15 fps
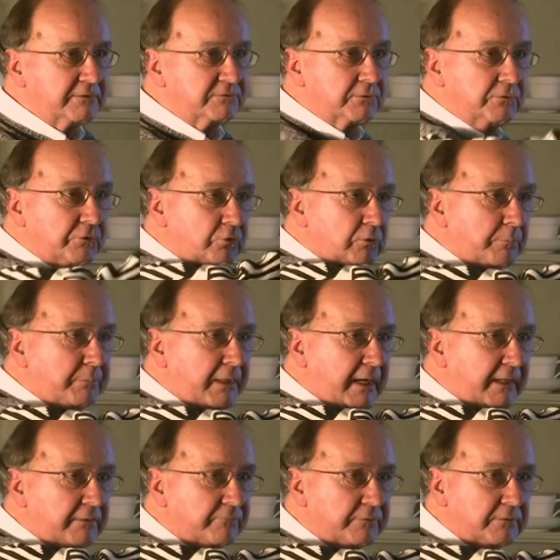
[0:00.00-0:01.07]
is the newer
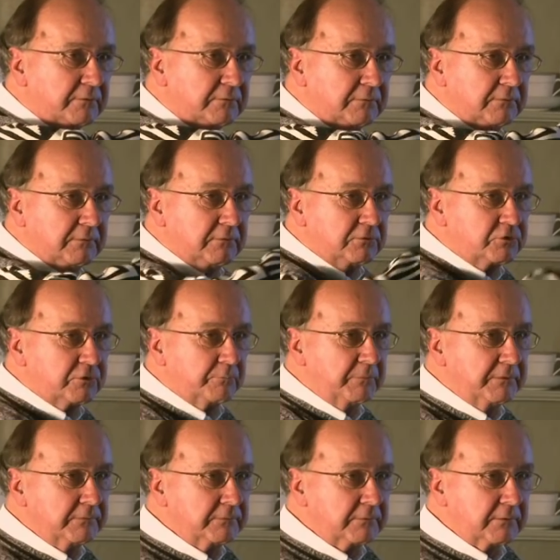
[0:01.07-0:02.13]
part of it.
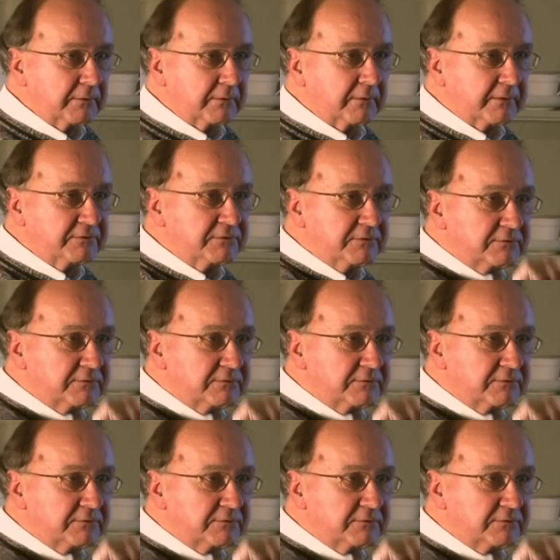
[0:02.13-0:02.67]
Chipman, uh, I see